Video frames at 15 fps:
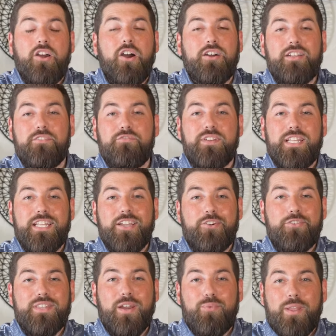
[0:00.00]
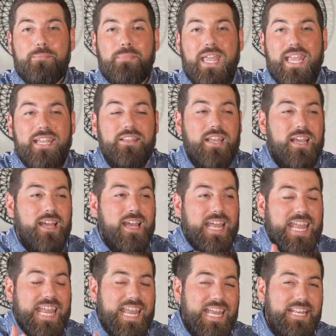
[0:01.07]
on a video that we made,
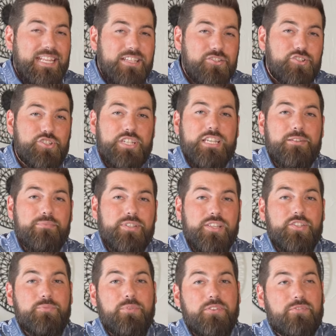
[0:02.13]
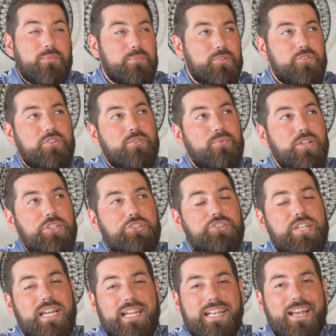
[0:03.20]
Hidden Gems in Springfield, Missouri, where you can
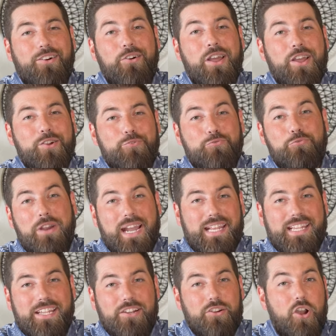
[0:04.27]
check it out right here.